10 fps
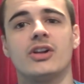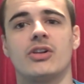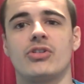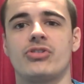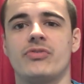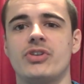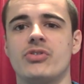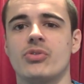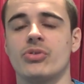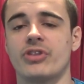Lots of
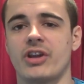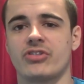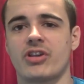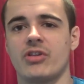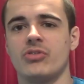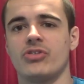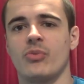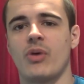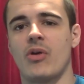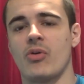new Gore-Tex coats
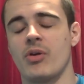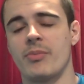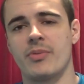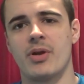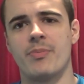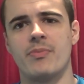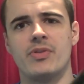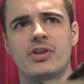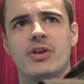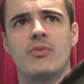are well, uh,
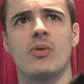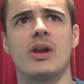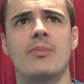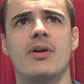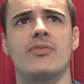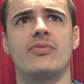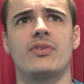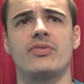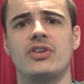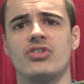you know, well above
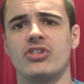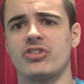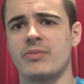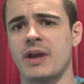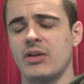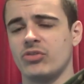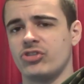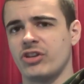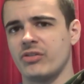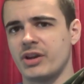50, 60
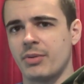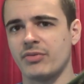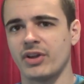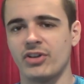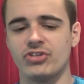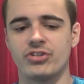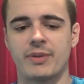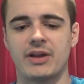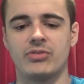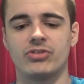pounds, generally above 100
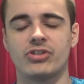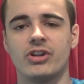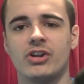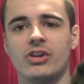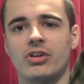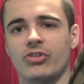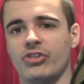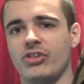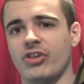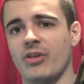pounds. Lots
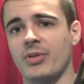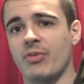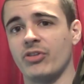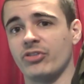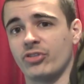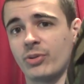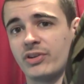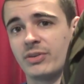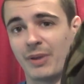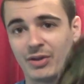of these army ones are
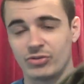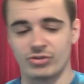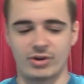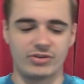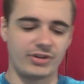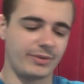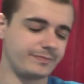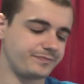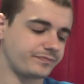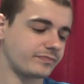20 pounds or under
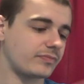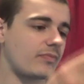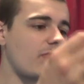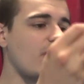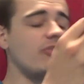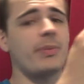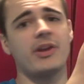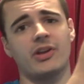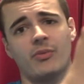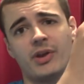
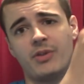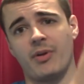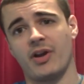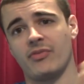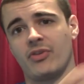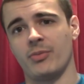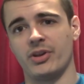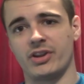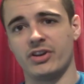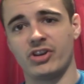depending on where you buy it from
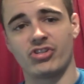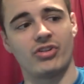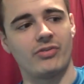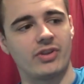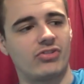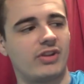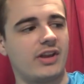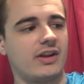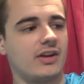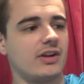and the condition obviously